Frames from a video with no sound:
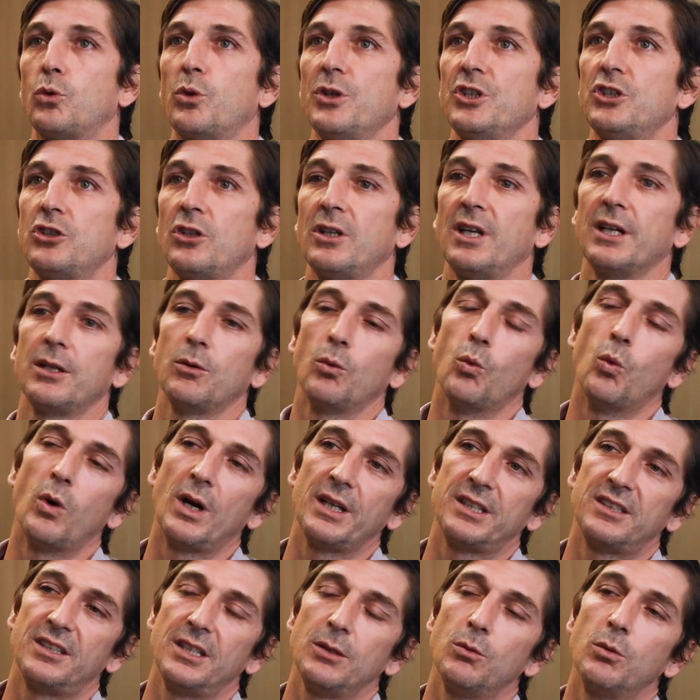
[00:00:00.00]
questions like
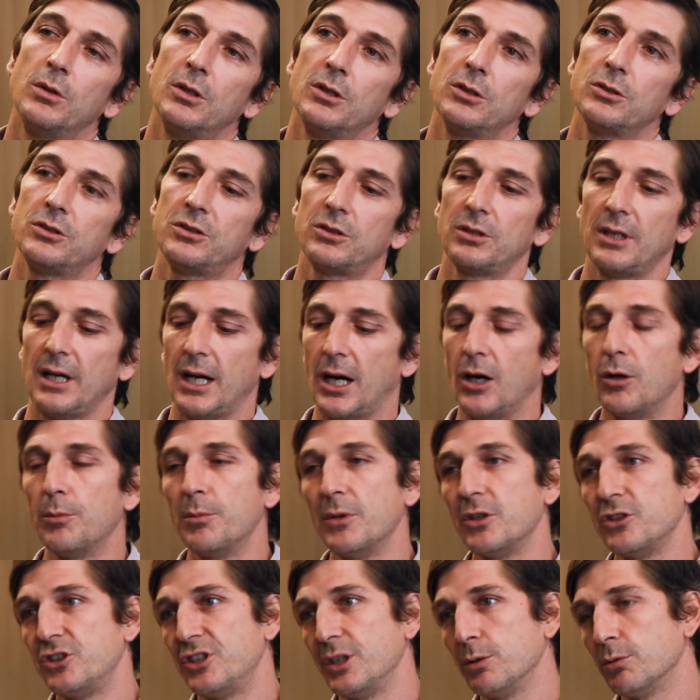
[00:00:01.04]
what they want, how
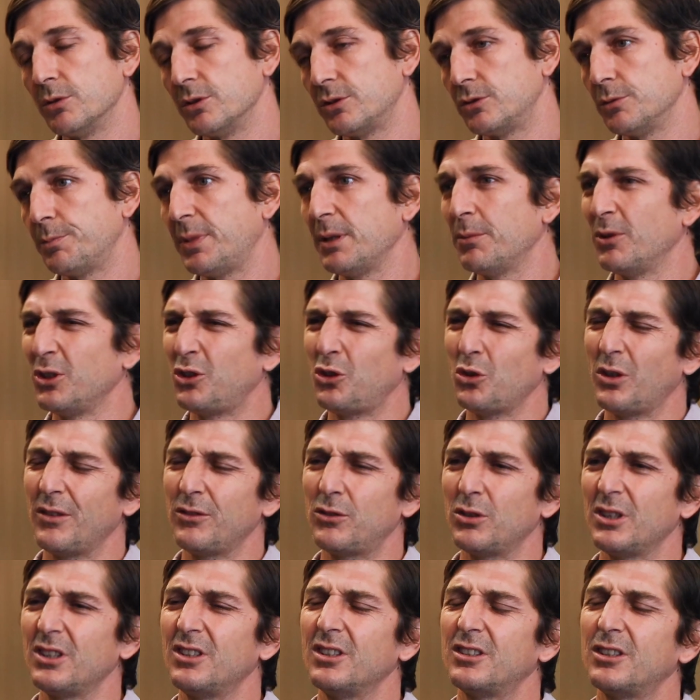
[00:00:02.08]
much they want to pay, but you have
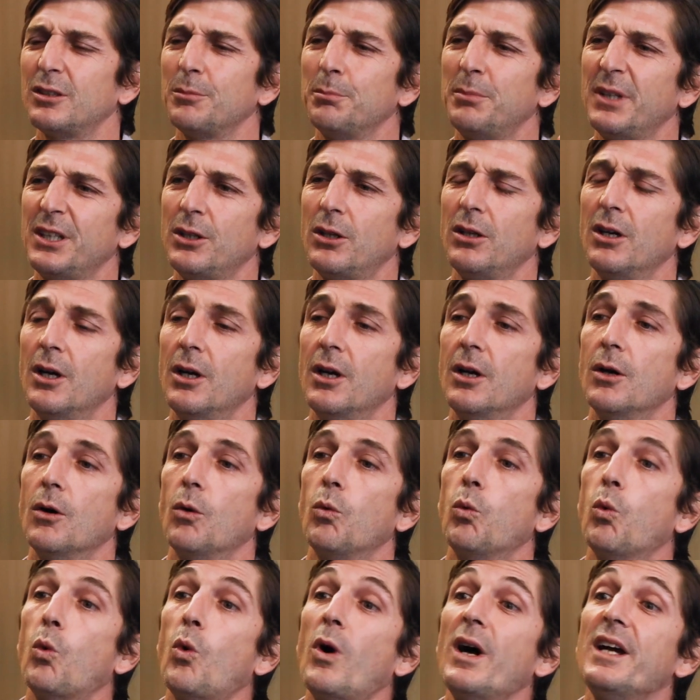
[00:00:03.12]
to understand better
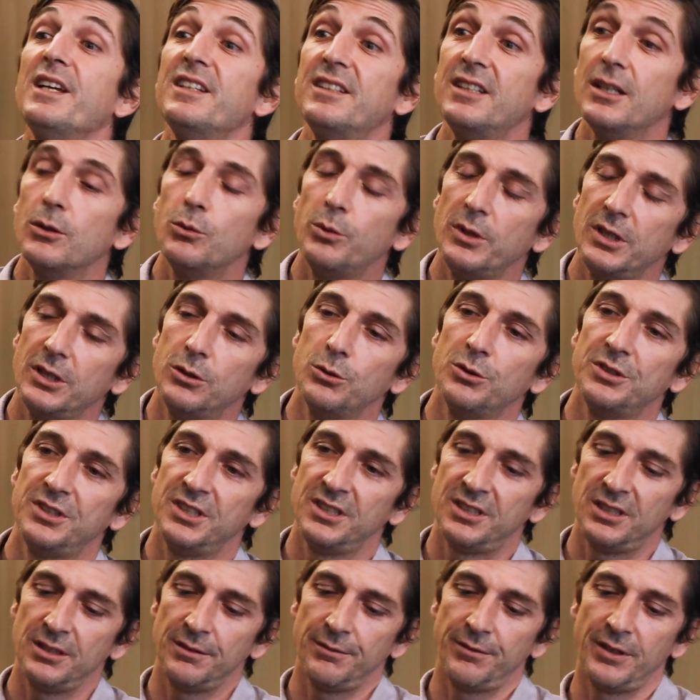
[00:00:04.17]
why they will do
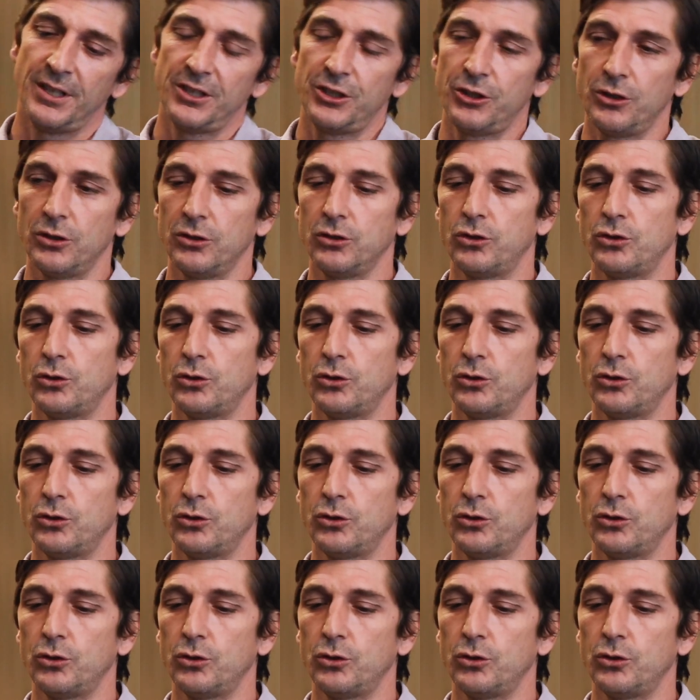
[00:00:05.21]
this inversion